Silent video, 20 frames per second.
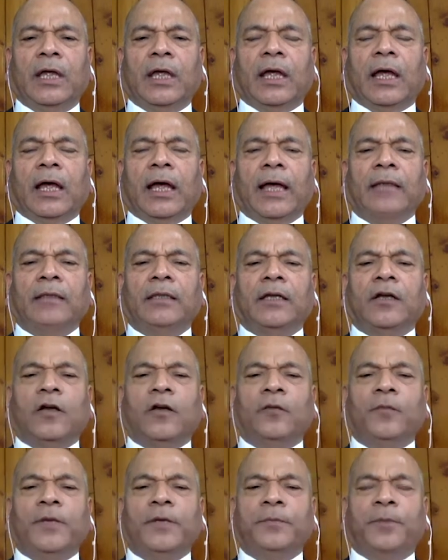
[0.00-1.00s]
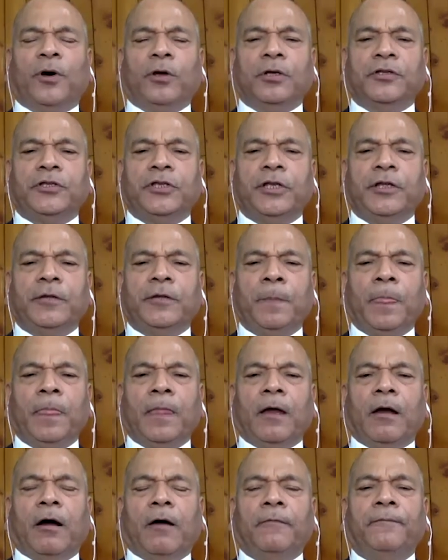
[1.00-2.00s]
And the government policy
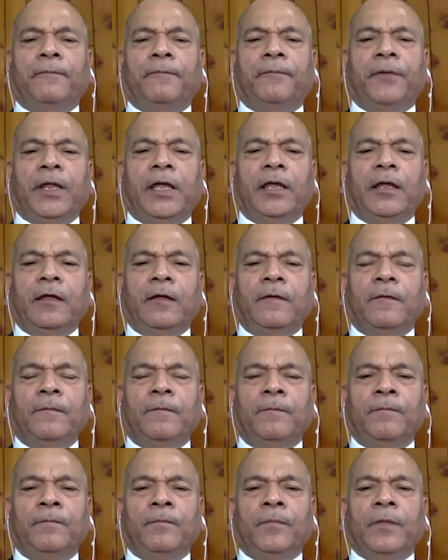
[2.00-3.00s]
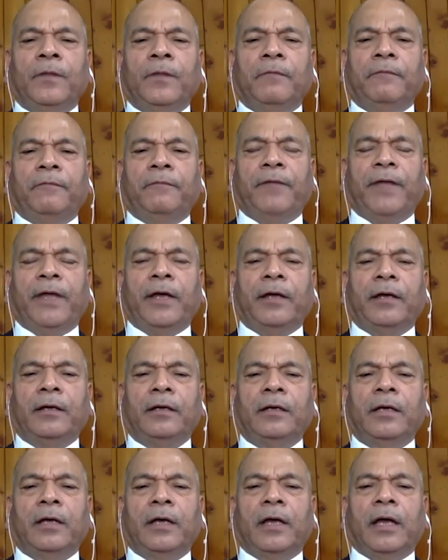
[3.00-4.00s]
of free, fair,
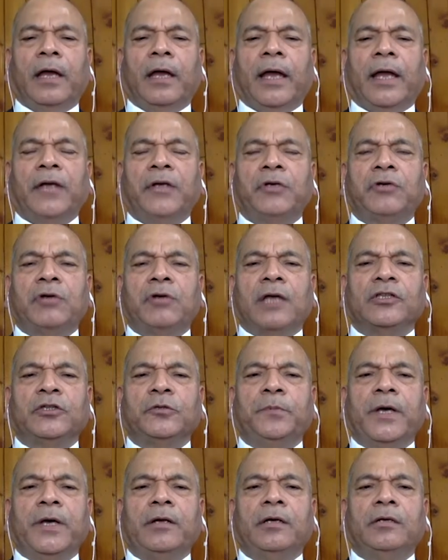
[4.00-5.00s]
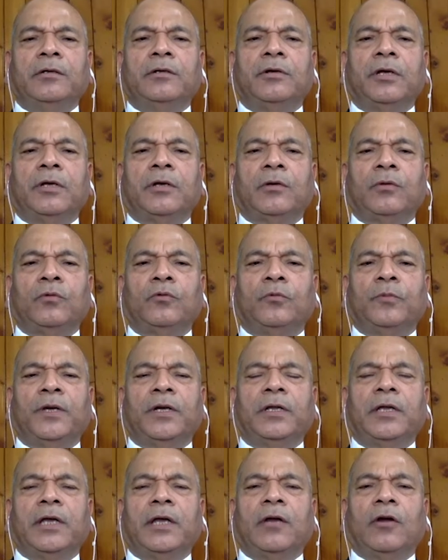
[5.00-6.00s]
and transparent
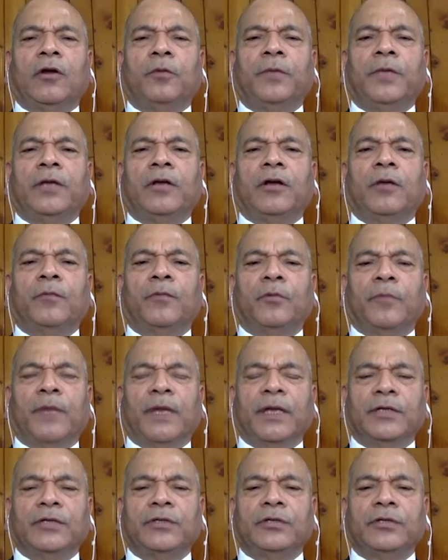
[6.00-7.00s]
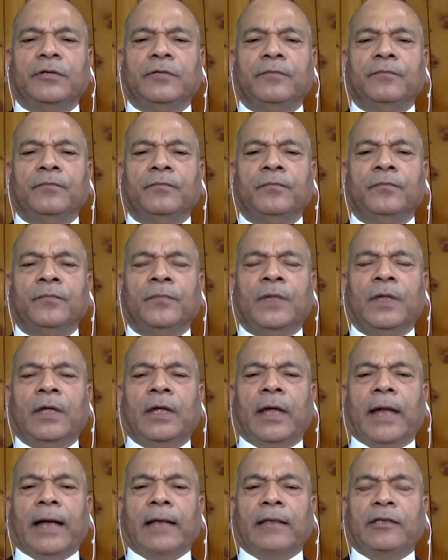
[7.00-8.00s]
recruitment cannot be compromised.
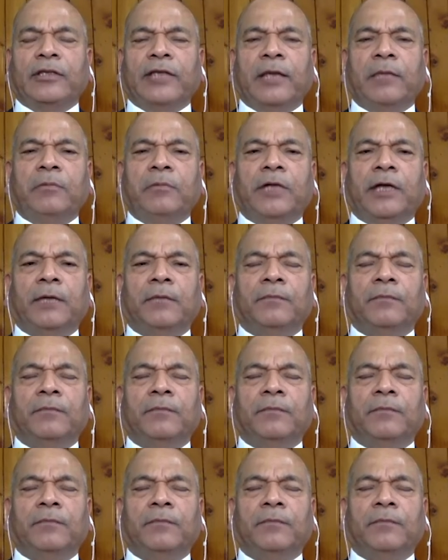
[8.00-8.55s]
At the same time,